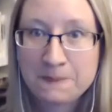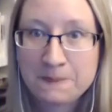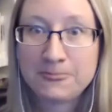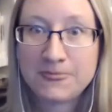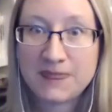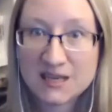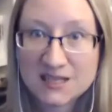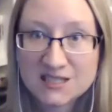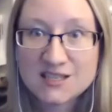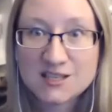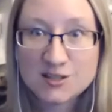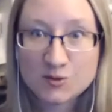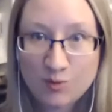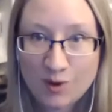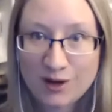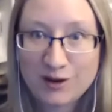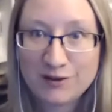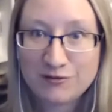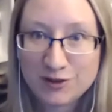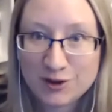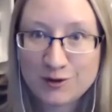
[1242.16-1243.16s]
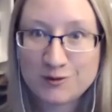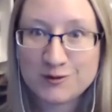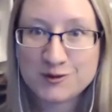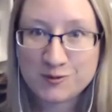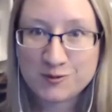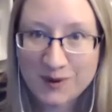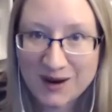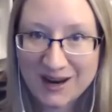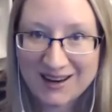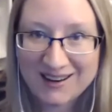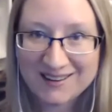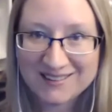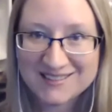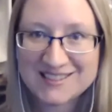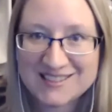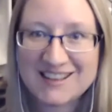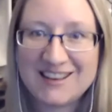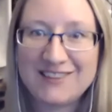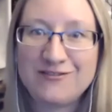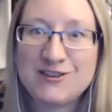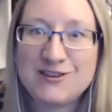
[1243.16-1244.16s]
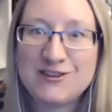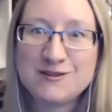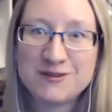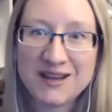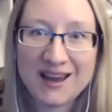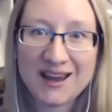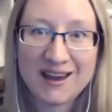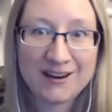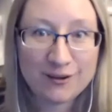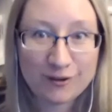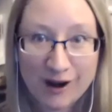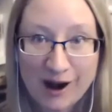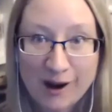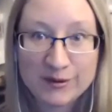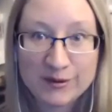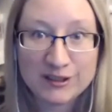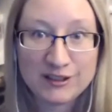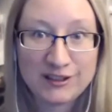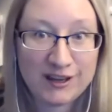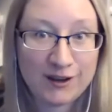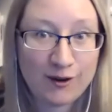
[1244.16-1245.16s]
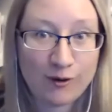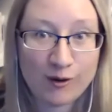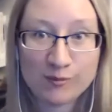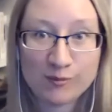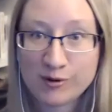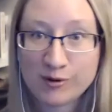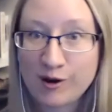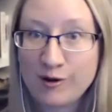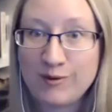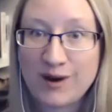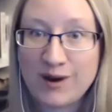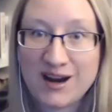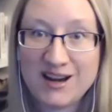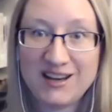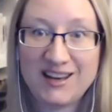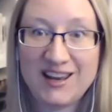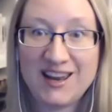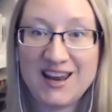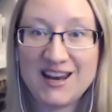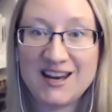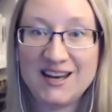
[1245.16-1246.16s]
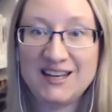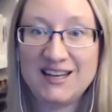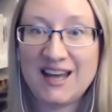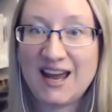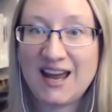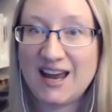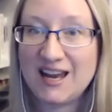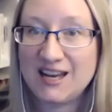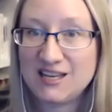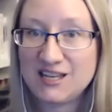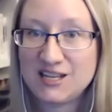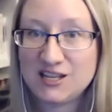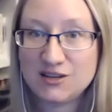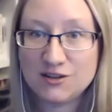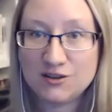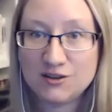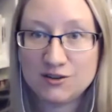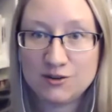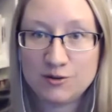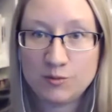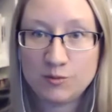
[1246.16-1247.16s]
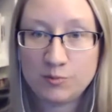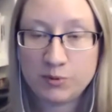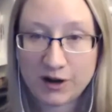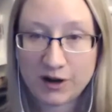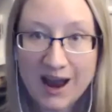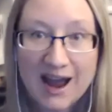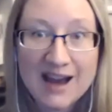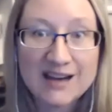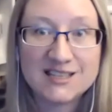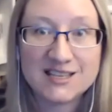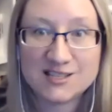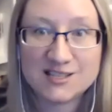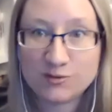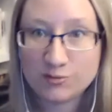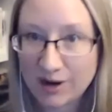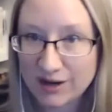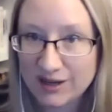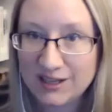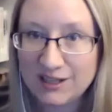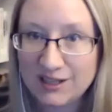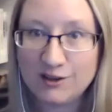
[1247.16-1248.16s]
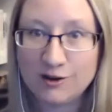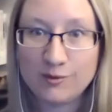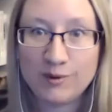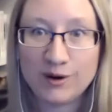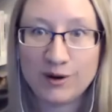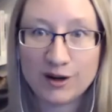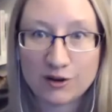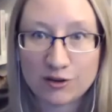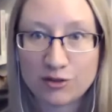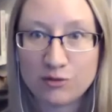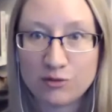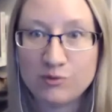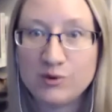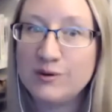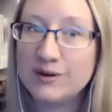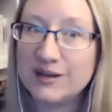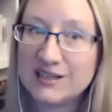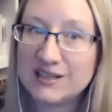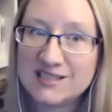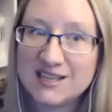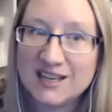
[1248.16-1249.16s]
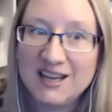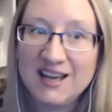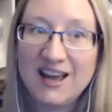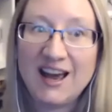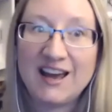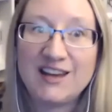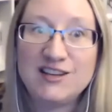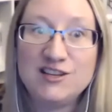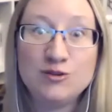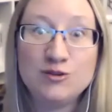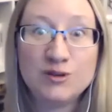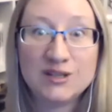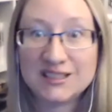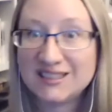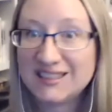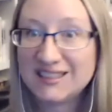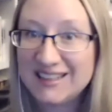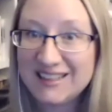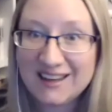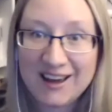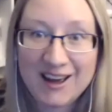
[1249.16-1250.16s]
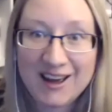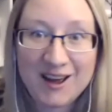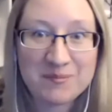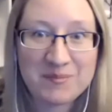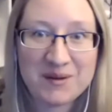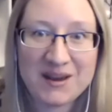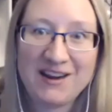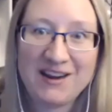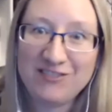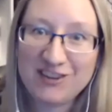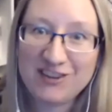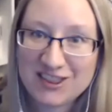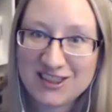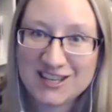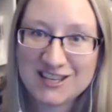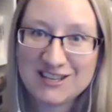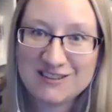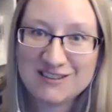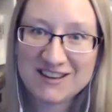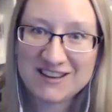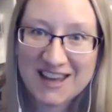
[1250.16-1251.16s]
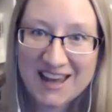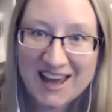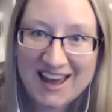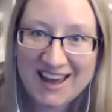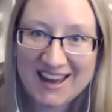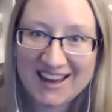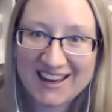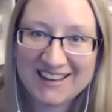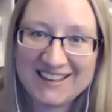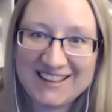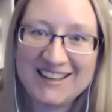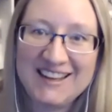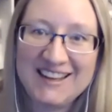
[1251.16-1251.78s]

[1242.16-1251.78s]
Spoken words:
this is one of those ways. If you get Grammarly or Pro Writing Aid and you practice running your work through it and you clean up everything you can,